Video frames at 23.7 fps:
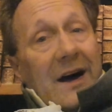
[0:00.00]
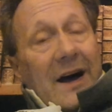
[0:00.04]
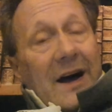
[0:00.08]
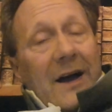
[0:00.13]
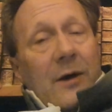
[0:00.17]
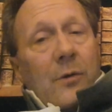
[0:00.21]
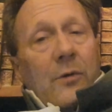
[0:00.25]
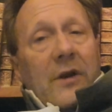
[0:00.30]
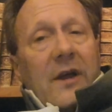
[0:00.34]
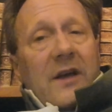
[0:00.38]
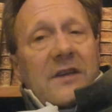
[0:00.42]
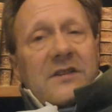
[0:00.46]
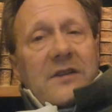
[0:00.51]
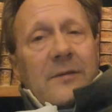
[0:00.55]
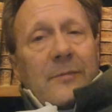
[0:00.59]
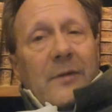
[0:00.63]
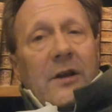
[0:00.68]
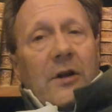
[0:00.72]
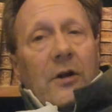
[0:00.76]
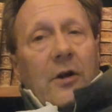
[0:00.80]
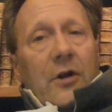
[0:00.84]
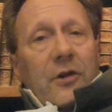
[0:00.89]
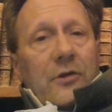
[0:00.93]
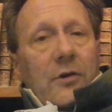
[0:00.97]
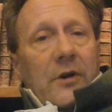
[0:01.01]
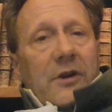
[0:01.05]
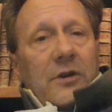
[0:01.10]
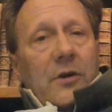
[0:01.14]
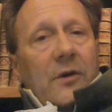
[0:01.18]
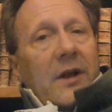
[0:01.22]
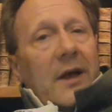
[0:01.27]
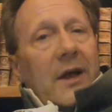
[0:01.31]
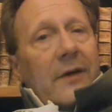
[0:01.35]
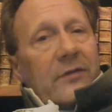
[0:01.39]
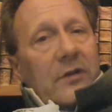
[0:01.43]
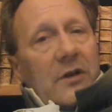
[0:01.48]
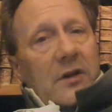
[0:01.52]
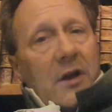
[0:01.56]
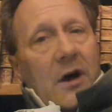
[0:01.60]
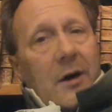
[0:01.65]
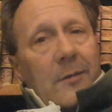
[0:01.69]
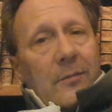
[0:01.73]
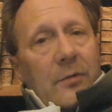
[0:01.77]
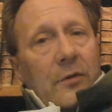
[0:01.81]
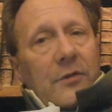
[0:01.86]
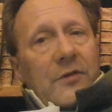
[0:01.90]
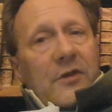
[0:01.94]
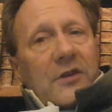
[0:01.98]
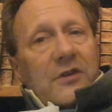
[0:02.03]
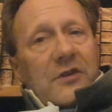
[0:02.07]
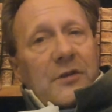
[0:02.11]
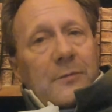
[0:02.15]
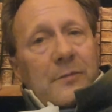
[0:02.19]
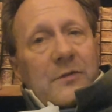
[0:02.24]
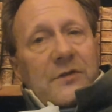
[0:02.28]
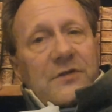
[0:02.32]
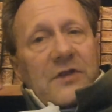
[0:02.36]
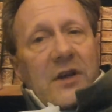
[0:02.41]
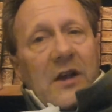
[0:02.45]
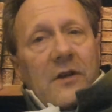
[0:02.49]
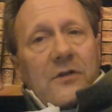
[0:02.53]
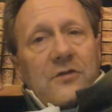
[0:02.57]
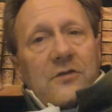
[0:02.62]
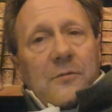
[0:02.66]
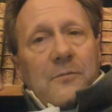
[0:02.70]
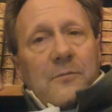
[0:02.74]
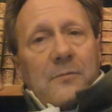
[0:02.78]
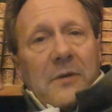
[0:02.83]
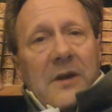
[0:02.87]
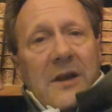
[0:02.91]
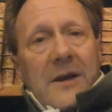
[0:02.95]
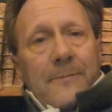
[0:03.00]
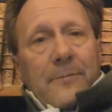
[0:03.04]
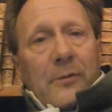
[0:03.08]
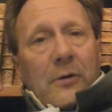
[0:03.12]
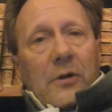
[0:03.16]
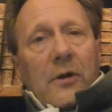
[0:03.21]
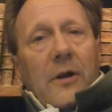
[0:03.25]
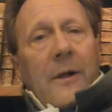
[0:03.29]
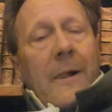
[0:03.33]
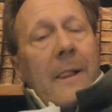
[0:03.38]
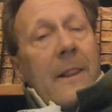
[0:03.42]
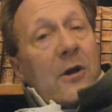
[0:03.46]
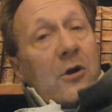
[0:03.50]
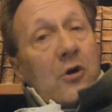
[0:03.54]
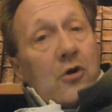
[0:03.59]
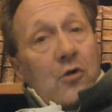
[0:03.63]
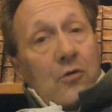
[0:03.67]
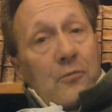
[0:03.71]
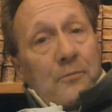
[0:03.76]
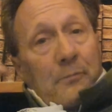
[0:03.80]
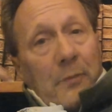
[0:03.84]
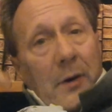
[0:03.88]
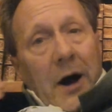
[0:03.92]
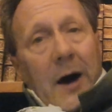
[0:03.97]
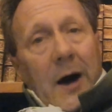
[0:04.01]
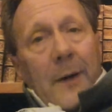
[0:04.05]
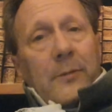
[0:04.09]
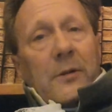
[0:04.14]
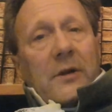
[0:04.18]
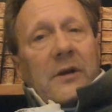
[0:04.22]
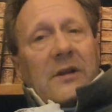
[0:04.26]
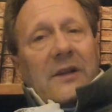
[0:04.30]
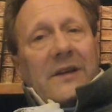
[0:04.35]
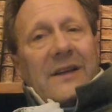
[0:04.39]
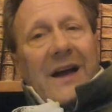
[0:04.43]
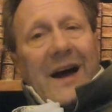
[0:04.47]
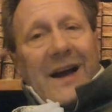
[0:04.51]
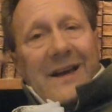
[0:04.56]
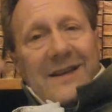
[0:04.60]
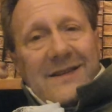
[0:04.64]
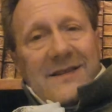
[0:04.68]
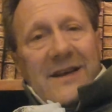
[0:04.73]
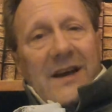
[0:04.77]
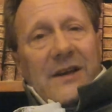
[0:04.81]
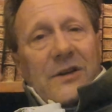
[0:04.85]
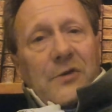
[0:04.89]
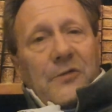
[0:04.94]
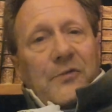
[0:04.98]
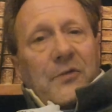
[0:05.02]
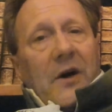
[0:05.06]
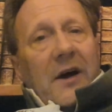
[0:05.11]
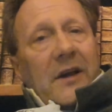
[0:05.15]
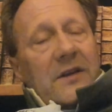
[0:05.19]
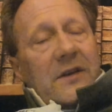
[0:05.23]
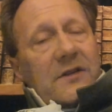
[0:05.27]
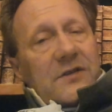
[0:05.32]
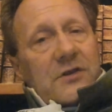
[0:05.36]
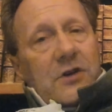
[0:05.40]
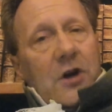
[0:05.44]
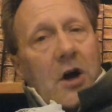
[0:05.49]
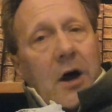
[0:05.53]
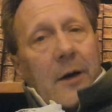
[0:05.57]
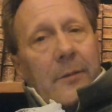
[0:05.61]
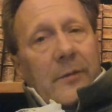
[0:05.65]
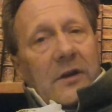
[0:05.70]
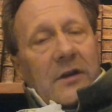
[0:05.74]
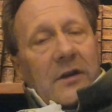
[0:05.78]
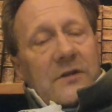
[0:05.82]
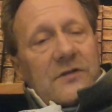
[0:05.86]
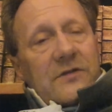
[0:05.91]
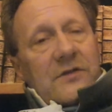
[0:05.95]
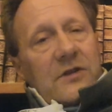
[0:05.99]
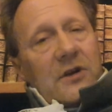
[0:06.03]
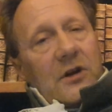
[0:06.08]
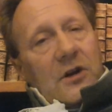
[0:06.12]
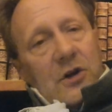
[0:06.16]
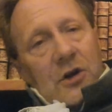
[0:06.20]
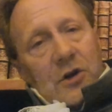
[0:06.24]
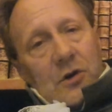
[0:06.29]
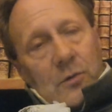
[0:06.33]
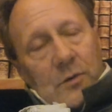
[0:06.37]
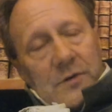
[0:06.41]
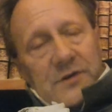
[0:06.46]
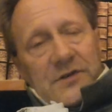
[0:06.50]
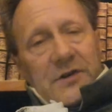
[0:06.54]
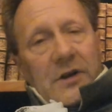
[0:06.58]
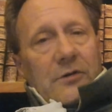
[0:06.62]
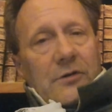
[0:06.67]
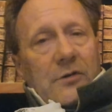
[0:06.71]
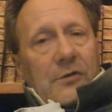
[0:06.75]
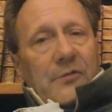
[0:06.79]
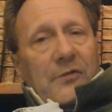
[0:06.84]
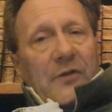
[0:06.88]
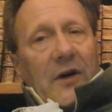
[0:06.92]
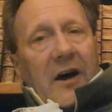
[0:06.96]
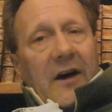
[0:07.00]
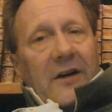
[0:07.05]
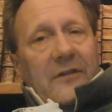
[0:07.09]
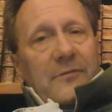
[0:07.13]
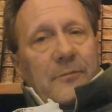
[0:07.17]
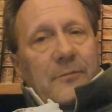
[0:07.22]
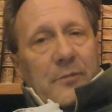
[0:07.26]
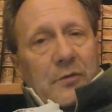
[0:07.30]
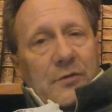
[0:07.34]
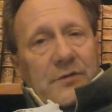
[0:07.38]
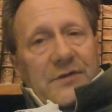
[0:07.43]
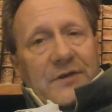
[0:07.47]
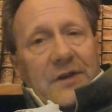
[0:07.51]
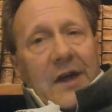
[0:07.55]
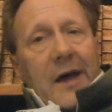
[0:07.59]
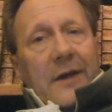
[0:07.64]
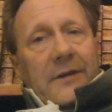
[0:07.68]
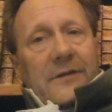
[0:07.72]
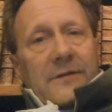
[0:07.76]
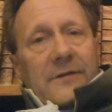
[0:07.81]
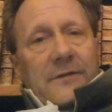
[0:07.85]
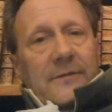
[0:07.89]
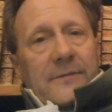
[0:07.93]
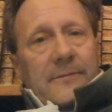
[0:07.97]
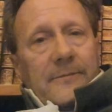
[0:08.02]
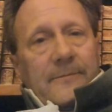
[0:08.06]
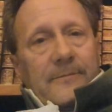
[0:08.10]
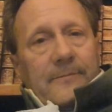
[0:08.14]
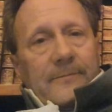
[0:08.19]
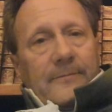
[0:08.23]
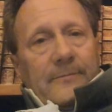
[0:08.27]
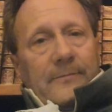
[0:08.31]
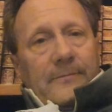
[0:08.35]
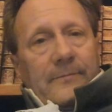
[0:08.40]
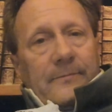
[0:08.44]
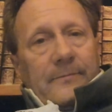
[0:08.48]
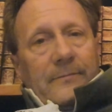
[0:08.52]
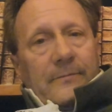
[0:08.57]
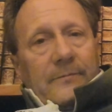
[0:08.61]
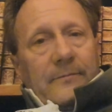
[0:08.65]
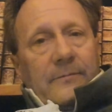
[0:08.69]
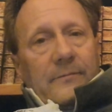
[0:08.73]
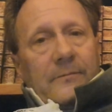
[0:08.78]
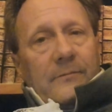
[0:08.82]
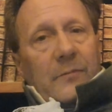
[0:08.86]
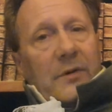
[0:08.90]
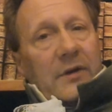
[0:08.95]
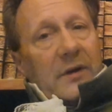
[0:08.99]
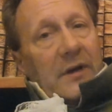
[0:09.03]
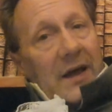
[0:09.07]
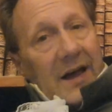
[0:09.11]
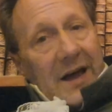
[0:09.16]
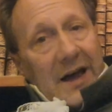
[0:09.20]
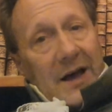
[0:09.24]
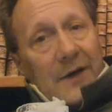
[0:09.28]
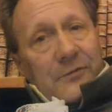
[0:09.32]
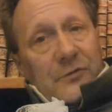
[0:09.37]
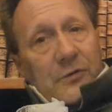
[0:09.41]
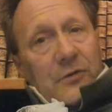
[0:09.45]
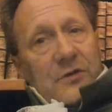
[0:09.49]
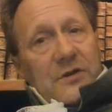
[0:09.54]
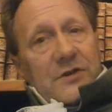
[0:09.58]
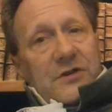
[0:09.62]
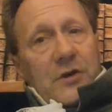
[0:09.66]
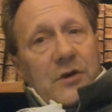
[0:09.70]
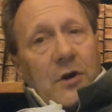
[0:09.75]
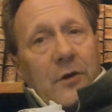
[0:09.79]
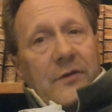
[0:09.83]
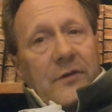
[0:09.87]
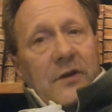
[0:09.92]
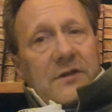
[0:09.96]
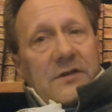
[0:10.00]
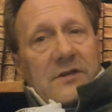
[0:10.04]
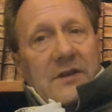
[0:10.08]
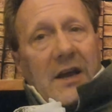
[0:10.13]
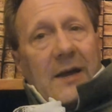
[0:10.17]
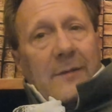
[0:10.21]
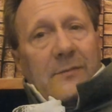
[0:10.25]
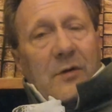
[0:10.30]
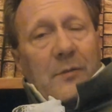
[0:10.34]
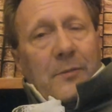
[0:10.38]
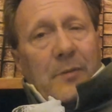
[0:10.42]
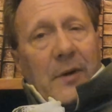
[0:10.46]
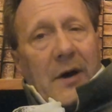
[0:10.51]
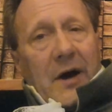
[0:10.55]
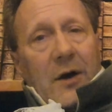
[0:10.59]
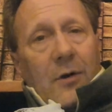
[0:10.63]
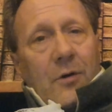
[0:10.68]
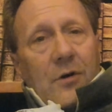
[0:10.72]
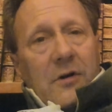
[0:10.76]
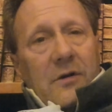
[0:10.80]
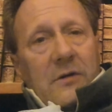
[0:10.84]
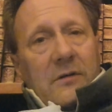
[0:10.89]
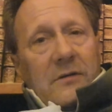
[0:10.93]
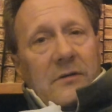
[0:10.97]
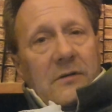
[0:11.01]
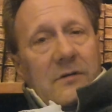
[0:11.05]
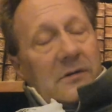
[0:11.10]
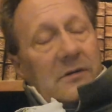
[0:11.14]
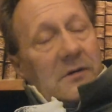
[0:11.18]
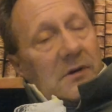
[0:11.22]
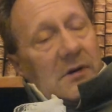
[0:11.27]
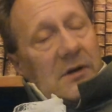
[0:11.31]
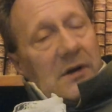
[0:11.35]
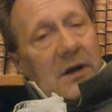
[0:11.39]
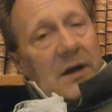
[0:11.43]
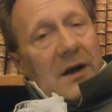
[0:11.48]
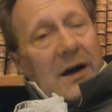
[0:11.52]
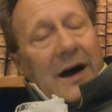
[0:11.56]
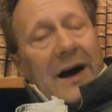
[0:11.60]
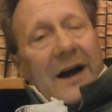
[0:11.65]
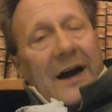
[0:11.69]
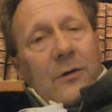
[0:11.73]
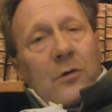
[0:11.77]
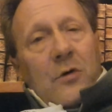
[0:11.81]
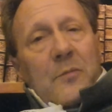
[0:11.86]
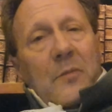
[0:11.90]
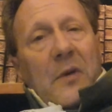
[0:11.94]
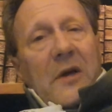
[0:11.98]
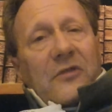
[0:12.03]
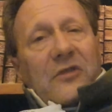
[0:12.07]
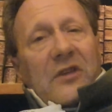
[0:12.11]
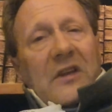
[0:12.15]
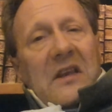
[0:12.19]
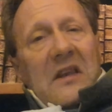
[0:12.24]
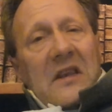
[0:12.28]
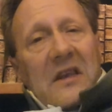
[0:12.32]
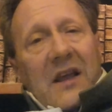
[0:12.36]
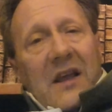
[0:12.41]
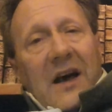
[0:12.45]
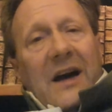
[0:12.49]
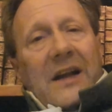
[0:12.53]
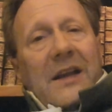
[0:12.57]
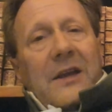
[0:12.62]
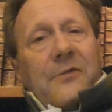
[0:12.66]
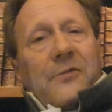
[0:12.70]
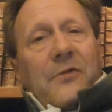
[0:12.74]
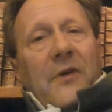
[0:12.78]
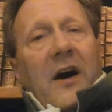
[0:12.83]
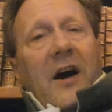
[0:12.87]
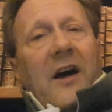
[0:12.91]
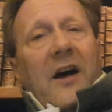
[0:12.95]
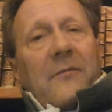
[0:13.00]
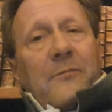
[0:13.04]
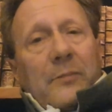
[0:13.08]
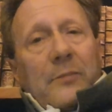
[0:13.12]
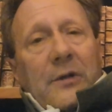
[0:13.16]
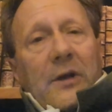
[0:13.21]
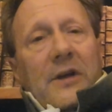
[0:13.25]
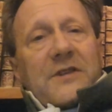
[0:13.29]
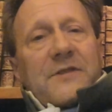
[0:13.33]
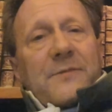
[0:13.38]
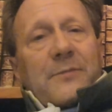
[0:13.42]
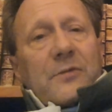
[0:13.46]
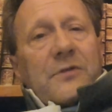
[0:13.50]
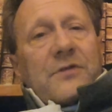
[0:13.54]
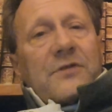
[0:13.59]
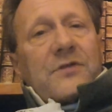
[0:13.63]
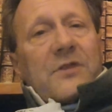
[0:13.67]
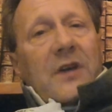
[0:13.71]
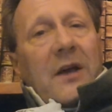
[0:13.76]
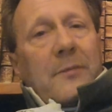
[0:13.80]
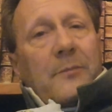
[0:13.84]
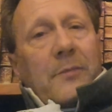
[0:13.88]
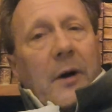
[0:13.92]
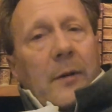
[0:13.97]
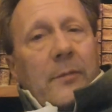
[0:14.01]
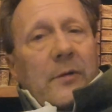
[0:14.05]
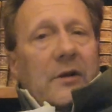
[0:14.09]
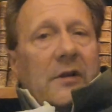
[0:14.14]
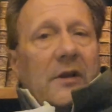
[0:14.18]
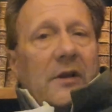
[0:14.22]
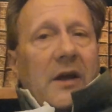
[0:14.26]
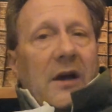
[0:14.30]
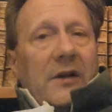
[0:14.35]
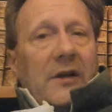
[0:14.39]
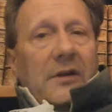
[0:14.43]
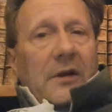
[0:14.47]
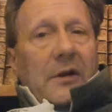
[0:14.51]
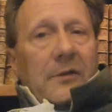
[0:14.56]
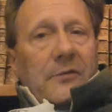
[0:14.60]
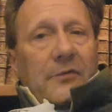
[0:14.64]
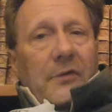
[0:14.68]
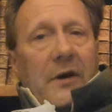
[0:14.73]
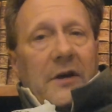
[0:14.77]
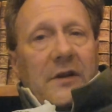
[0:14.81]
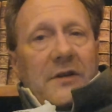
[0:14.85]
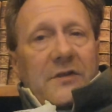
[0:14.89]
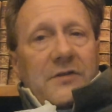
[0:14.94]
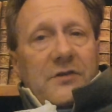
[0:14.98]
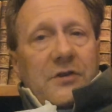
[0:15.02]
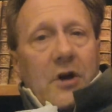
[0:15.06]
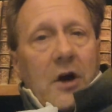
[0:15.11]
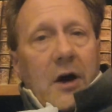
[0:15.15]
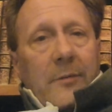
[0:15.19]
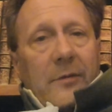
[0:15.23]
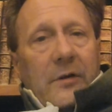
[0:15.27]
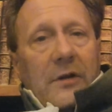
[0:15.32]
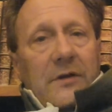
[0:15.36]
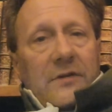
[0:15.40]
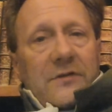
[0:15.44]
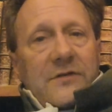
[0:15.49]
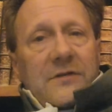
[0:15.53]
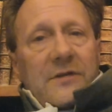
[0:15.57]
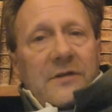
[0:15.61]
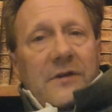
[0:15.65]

would estimate, although I don't have a number, that the percentage of people who publicly identified as communist was under 5%. But after the Soviets came to power, I would bet that 95+% publicly identified as communist.